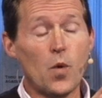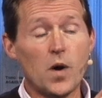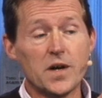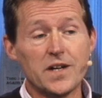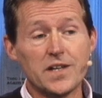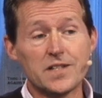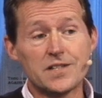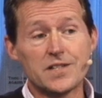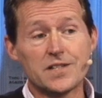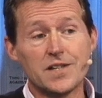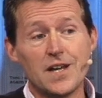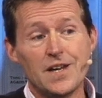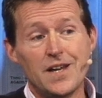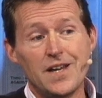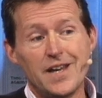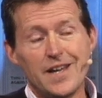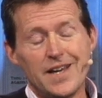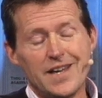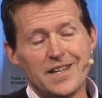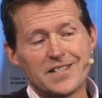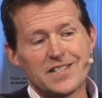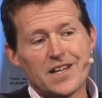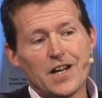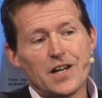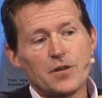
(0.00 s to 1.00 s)
One is
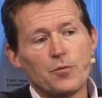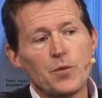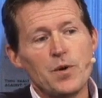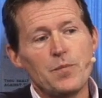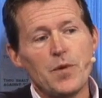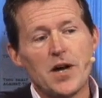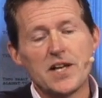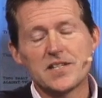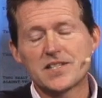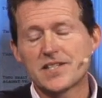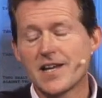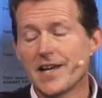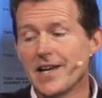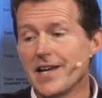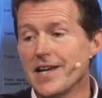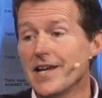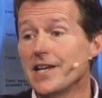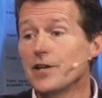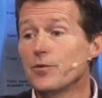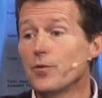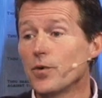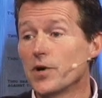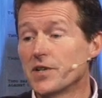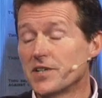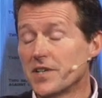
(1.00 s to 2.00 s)
kind of, we might say,
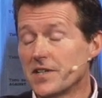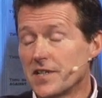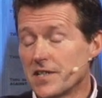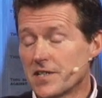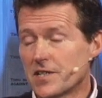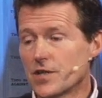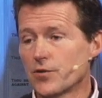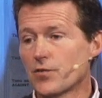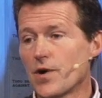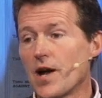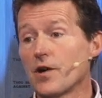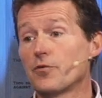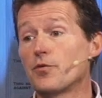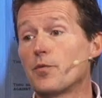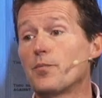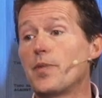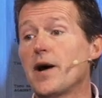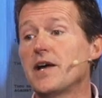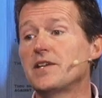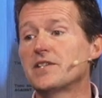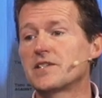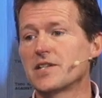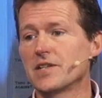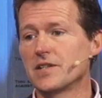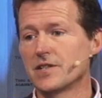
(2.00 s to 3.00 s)
inward, and it's around
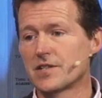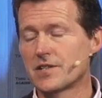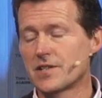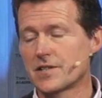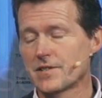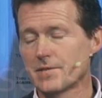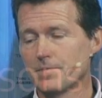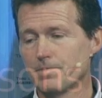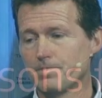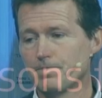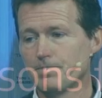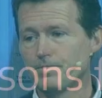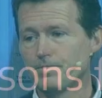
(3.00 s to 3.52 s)
repentance.